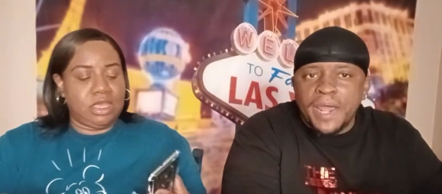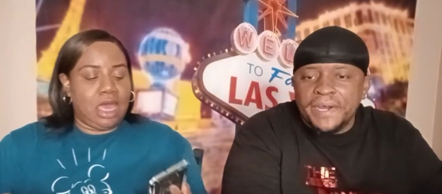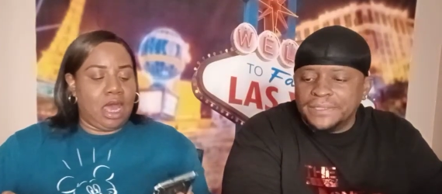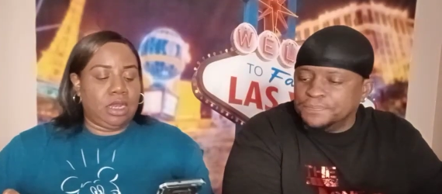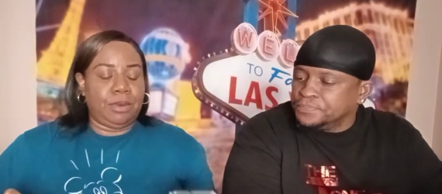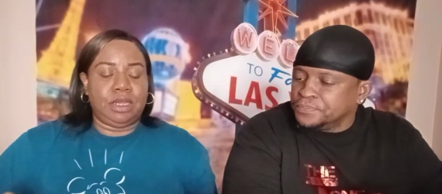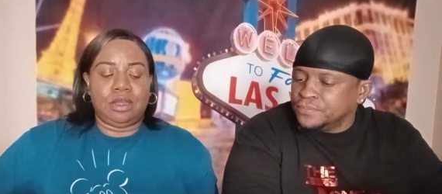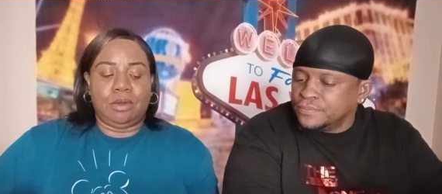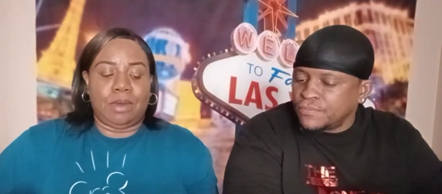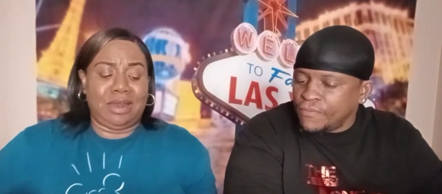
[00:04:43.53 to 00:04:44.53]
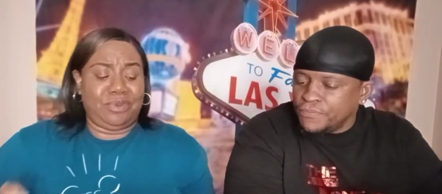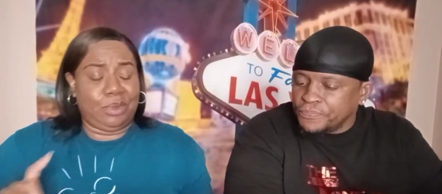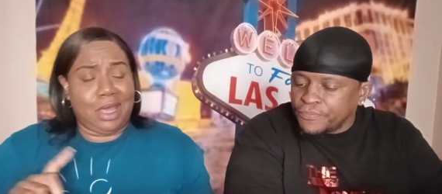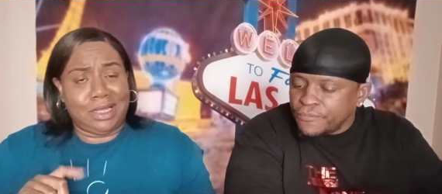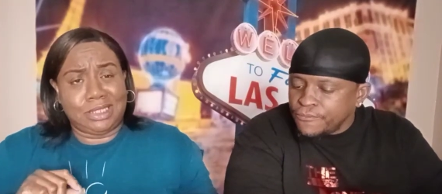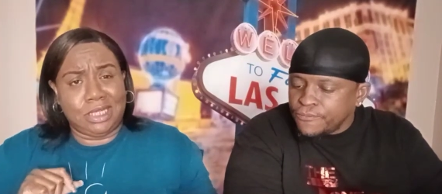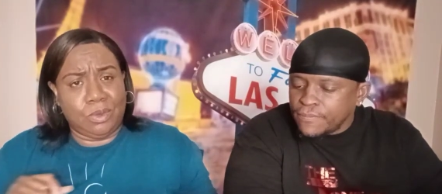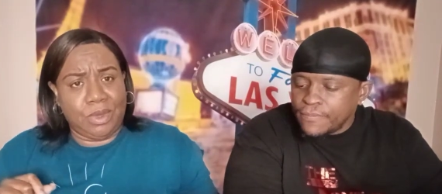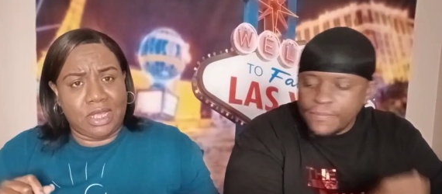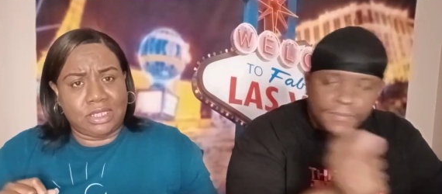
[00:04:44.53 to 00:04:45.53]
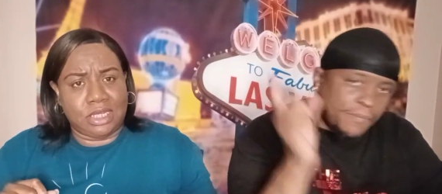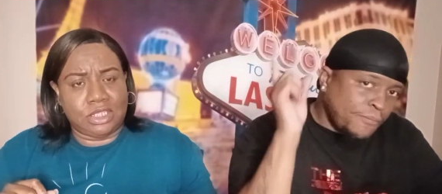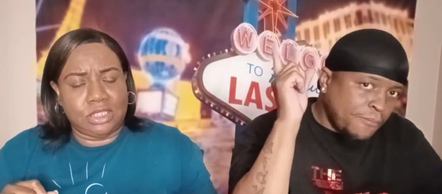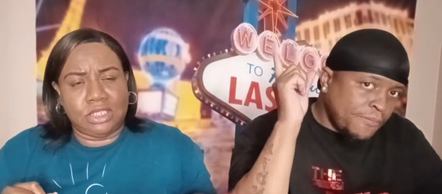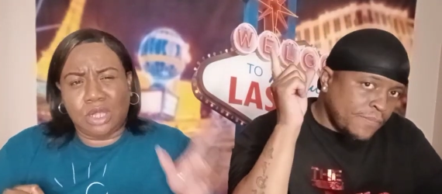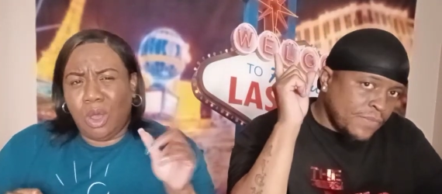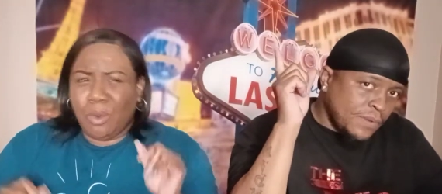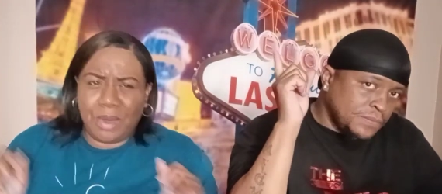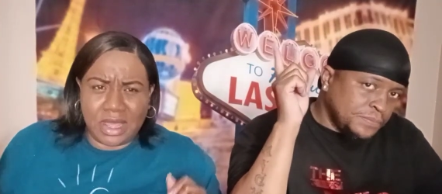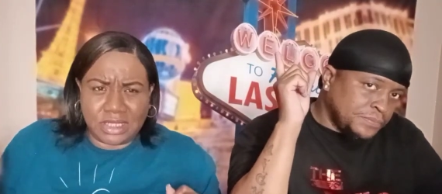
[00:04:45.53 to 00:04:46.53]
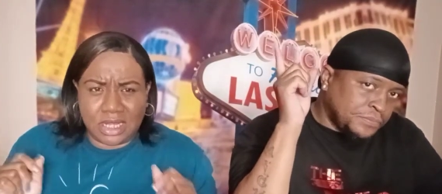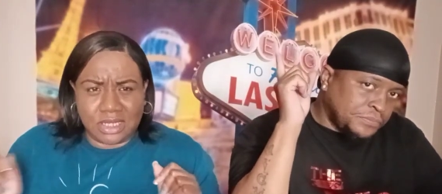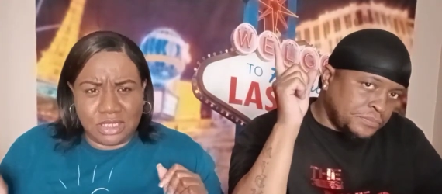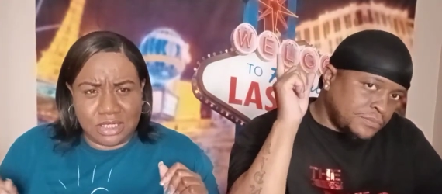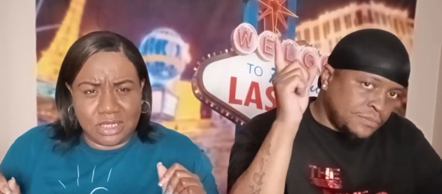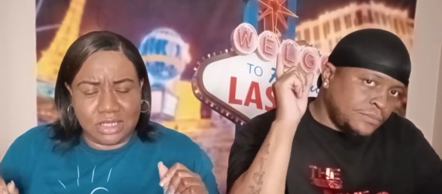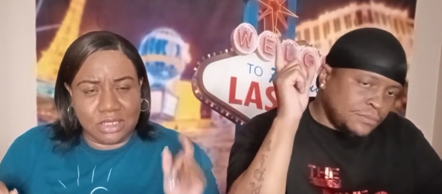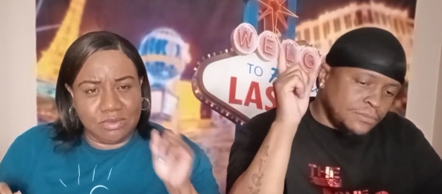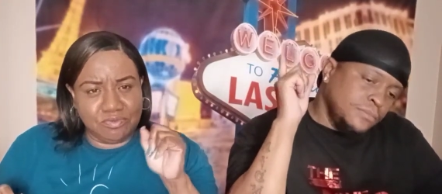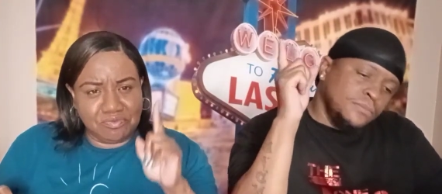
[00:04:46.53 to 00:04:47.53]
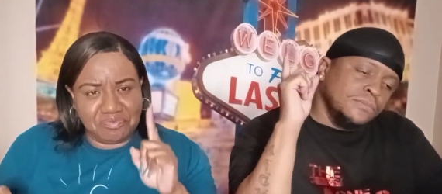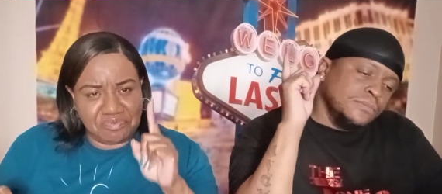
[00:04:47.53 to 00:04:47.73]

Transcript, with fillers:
Speaker 1: Man. Like y'all already know, right? If you can't see it, where it said Gigi's. Where it said Gigi's.